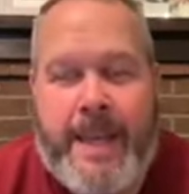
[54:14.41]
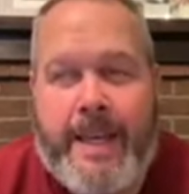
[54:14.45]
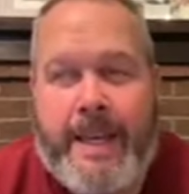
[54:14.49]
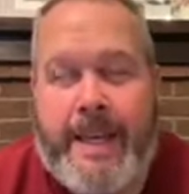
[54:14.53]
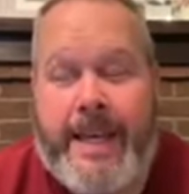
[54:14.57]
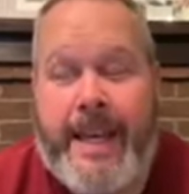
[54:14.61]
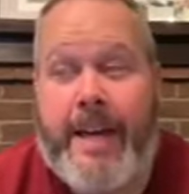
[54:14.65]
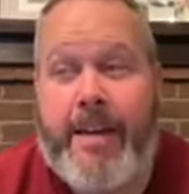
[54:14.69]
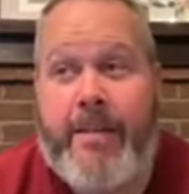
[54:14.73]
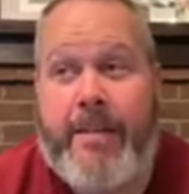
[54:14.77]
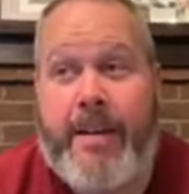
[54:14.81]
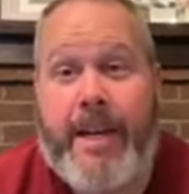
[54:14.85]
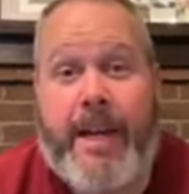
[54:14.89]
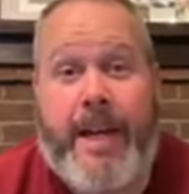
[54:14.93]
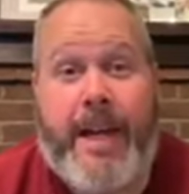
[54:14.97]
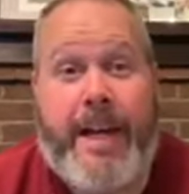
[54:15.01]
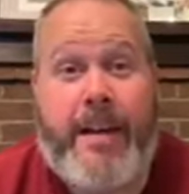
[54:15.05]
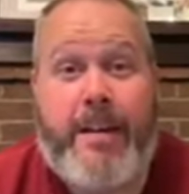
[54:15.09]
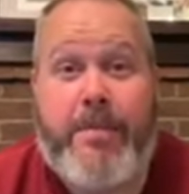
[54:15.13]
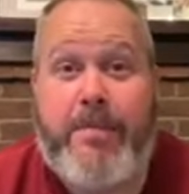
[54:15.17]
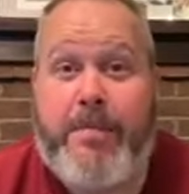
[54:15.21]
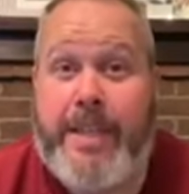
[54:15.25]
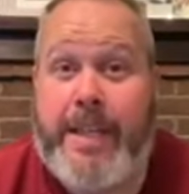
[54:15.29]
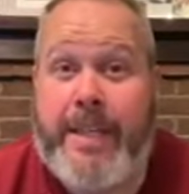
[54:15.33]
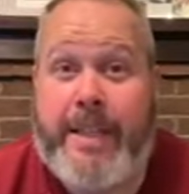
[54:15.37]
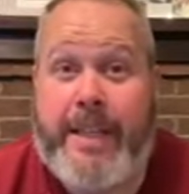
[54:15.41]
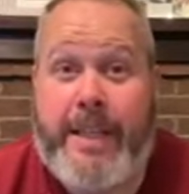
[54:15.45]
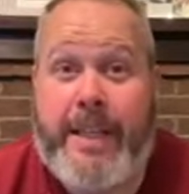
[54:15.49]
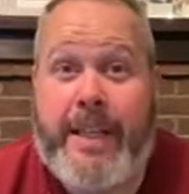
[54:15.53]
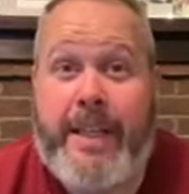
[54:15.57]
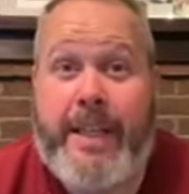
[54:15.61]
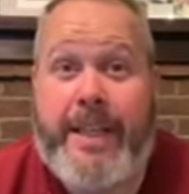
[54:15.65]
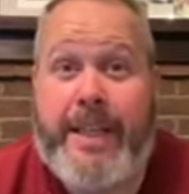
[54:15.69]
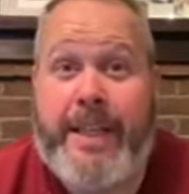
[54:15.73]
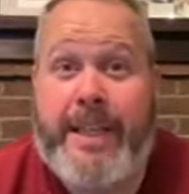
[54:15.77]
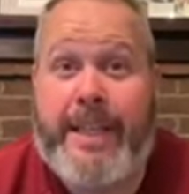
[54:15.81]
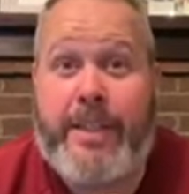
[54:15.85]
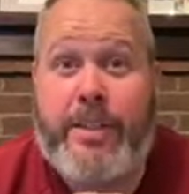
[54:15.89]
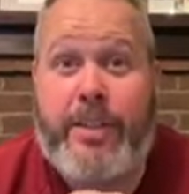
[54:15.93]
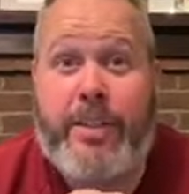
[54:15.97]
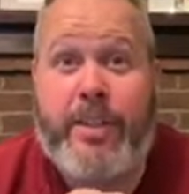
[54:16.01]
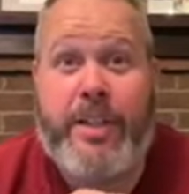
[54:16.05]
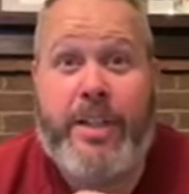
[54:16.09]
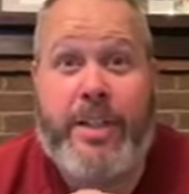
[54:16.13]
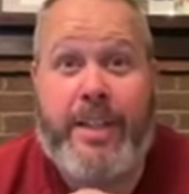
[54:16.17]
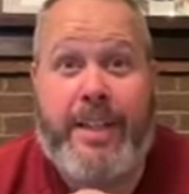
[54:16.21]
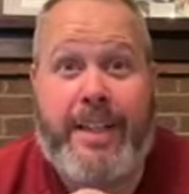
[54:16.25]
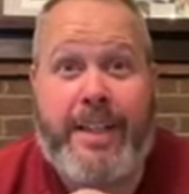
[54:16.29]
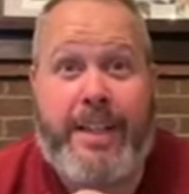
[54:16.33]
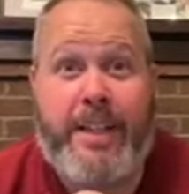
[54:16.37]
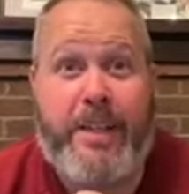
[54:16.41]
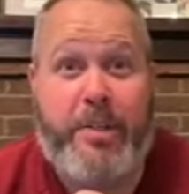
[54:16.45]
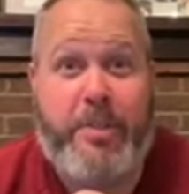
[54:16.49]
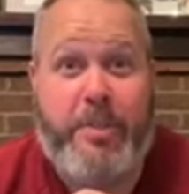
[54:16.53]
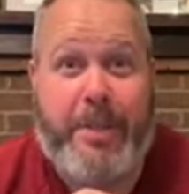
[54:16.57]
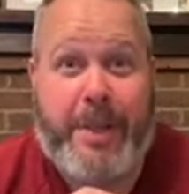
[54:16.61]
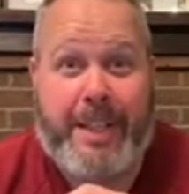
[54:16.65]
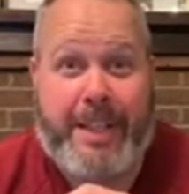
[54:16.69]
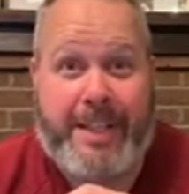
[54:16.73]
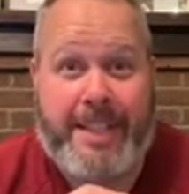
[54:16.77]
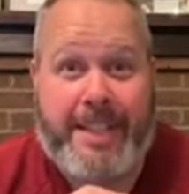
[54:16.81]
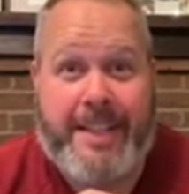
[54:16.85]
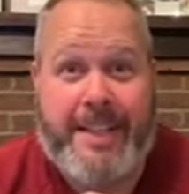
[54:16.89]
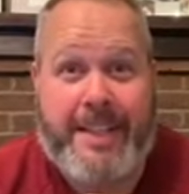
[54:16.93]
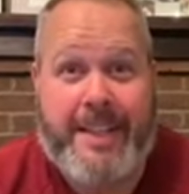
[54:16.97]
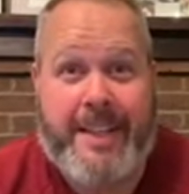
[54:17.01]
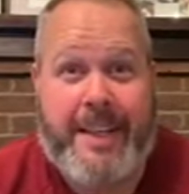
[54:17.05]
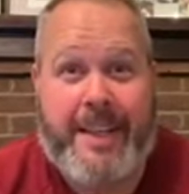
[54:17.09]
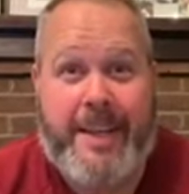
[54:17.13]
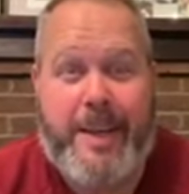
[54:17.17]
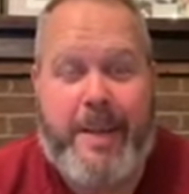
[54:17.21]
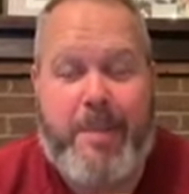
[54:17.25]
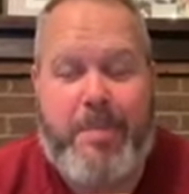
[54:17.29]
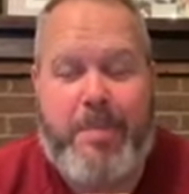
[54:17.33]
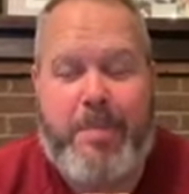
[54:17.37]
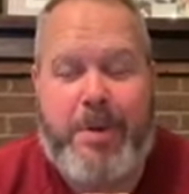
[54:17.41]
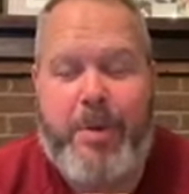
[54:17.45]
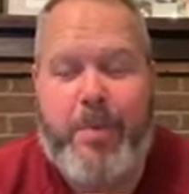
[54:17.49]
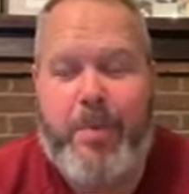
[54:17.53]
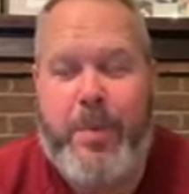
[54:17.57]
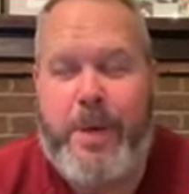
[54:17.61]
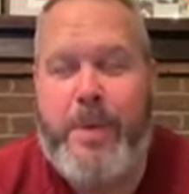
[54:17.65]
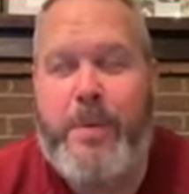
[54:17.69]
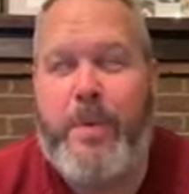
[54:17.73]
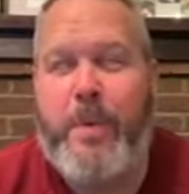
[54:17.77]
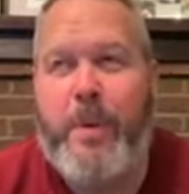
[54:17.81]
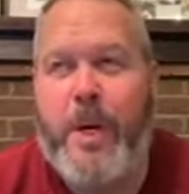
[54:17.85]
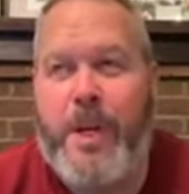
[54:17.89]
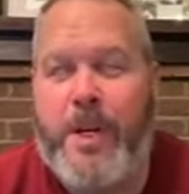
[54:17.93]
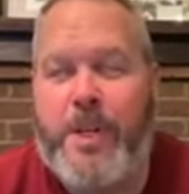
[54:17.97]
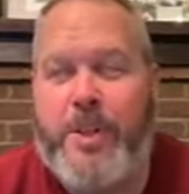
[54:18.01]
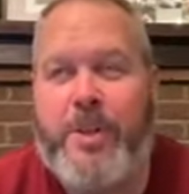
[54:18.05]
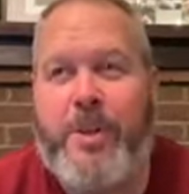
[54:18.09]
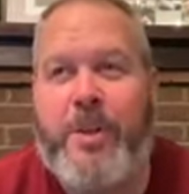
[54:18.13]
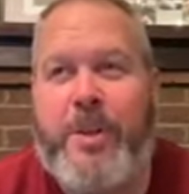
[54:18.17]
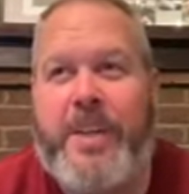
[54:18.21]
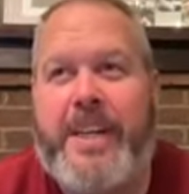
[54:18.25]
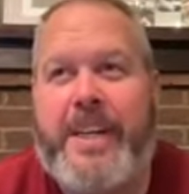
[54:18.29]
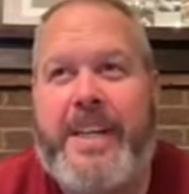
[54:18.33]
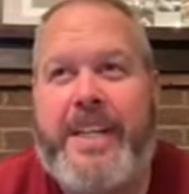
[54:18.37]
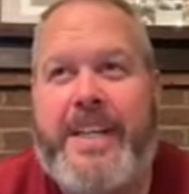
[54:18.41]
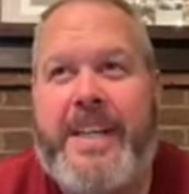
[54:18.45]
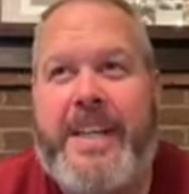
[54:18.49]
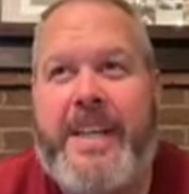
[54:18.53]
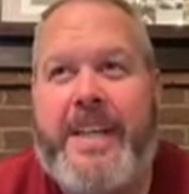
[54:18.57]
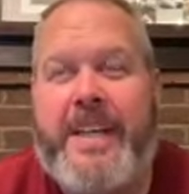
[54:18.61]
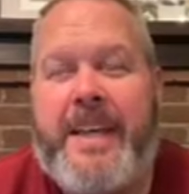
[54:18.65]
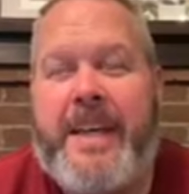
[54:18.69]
Now, I'll admit, it took a little bit, but we worked on it.